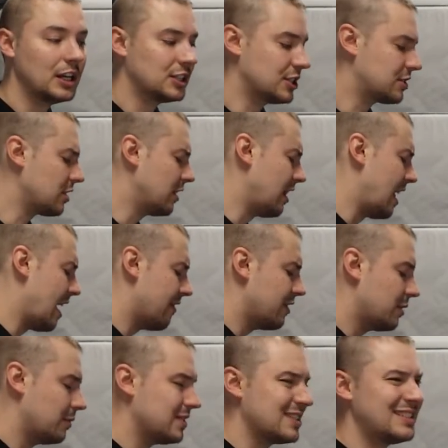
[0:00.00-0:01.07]
Just on the
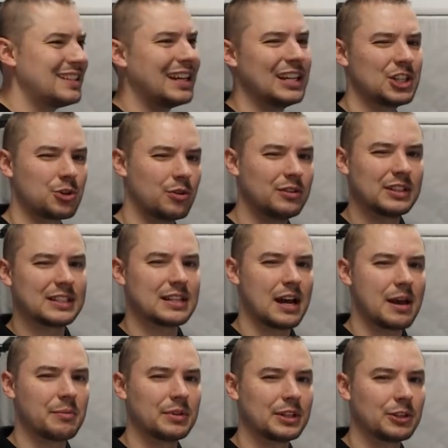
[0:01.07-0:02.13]
heavier ones, they shorten the
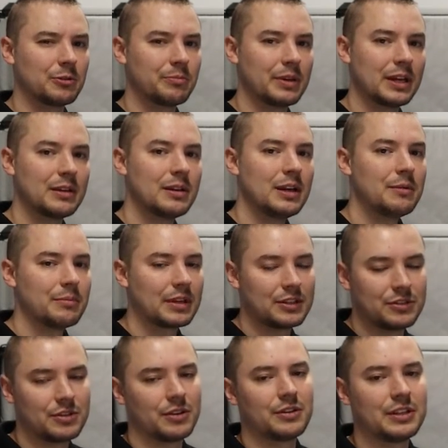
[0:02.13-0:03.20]
time a little bit
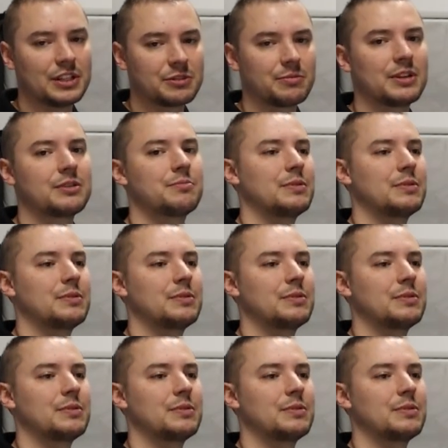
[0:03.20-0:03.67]
because you don't need as much,